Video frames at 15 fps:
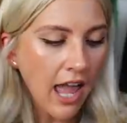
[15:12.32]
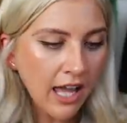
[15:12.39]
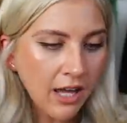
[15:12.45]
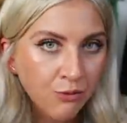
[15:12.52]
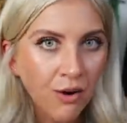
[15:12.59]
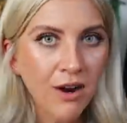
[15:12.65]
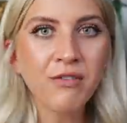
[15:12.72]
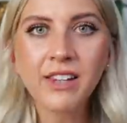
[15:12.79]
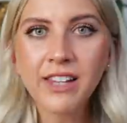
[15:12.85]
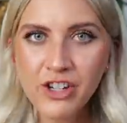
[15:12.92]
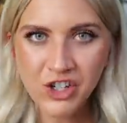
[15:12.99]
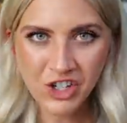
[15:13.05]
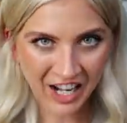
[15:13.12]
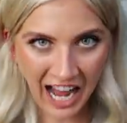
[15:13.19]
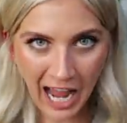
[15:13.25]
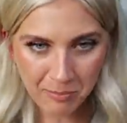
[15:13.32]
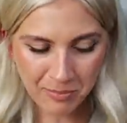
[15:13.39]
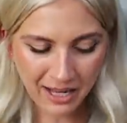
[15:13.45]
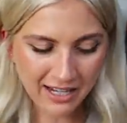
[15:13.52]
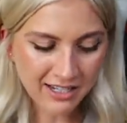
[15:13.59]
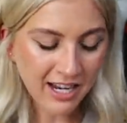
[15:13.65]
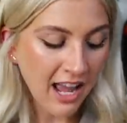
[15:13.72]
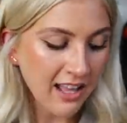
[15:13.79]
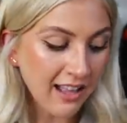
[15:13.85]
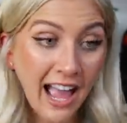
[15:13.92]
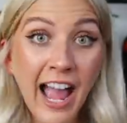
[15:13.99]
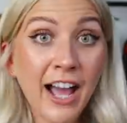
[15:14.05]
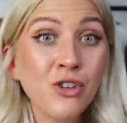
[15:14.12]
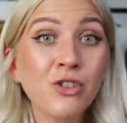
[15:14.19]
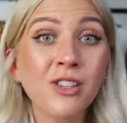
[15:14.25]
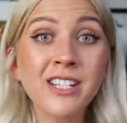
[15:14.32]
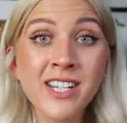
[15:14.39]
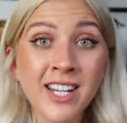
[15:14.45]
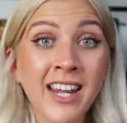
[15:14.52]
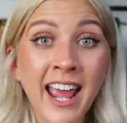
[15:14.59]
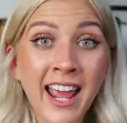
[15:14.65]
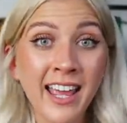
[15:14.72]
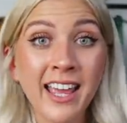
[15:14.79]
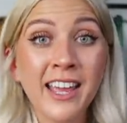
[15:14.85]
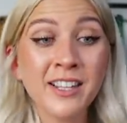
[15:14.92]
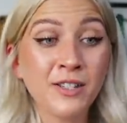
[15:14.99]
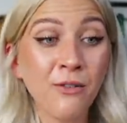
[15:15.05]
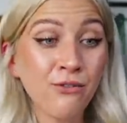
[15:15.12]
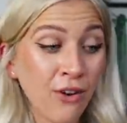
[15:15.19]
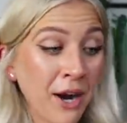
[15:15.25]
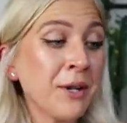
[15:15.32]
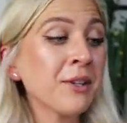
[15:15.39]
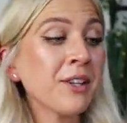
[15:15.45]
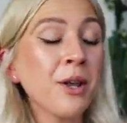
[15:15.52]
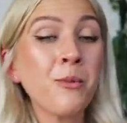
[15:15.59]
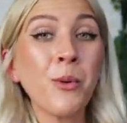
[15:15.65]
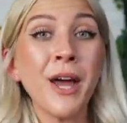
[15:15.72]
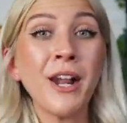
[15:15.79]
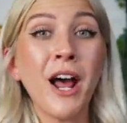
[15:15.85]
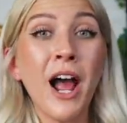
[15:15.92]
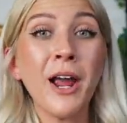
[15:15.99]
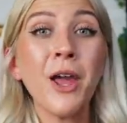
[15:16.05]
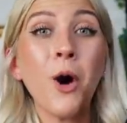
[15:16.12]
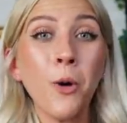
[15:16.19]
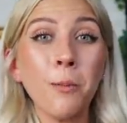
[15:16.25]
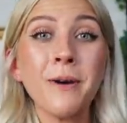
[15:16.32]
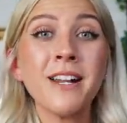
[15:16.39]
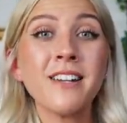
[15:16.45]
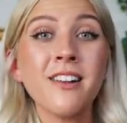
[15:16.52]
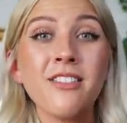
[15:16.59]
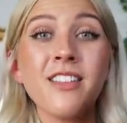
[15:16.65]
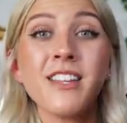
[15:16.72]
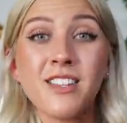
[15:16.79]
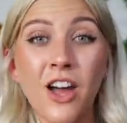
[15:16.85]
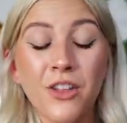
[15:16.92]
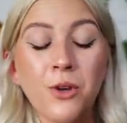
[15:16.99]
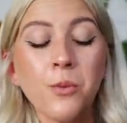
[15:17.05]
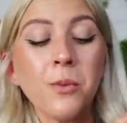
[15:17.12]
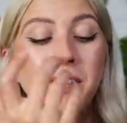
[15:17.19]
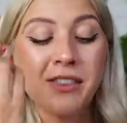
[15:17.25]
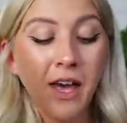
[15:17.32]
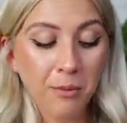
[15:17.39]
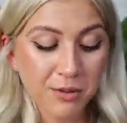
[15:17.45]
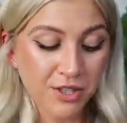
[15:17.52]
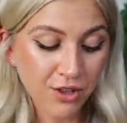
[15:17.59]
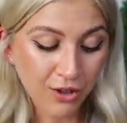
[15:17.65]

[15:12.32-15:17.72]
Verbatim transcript: a revelation happened. Actually, today is finally when I opened this other one that was